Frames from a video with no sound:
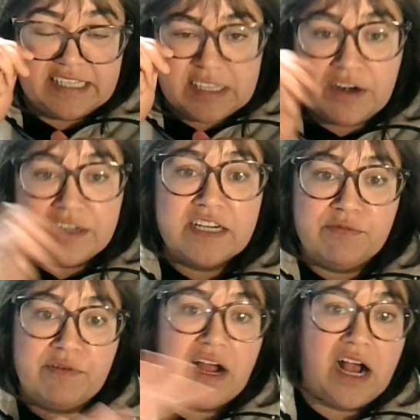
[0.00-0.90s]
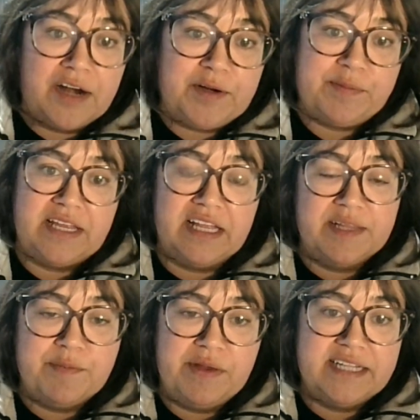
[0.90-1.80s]
It's hard to 100%
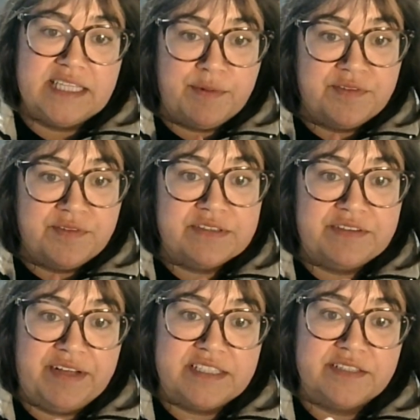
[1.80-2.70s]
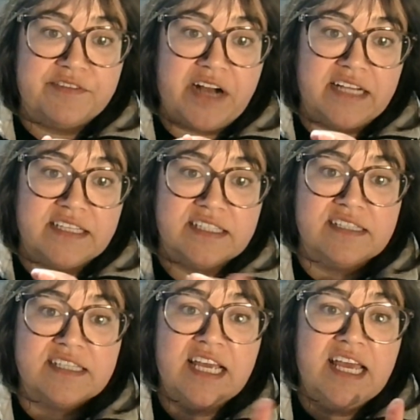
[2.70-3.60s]
eliminate some of those invasive grasses.